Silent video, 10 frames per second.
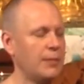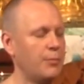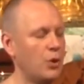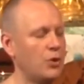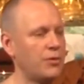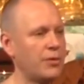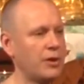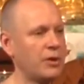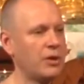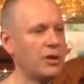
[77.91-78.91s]
birth,
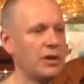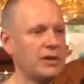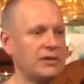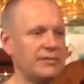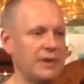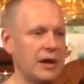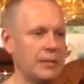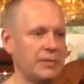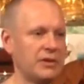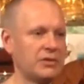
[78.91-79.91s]

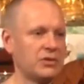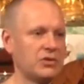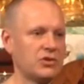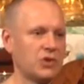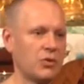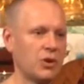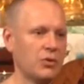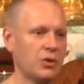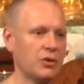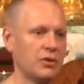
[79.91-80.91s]
defilement,
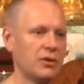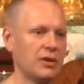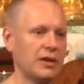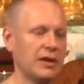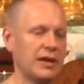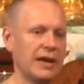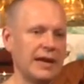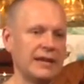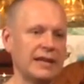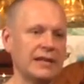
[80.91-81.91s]
sorrow,
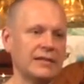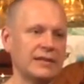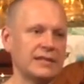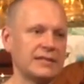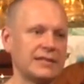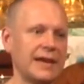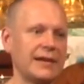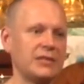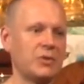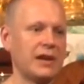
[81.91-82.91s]
and illness.
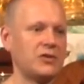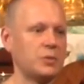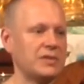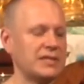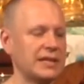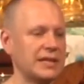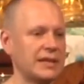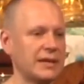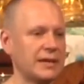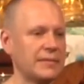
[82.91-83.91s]
That is what I should be
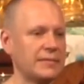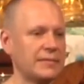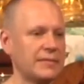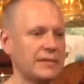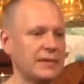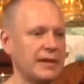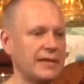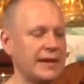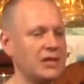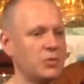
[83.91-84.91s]
seeking.
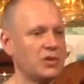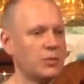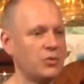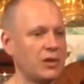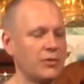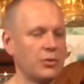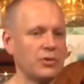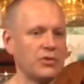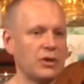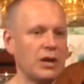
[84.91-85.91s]
That is what the Buddha
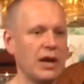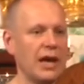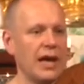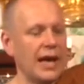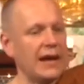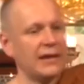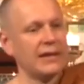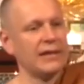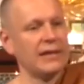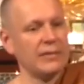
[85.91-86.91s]
thought. And
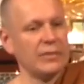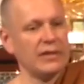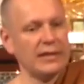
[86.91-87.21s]
the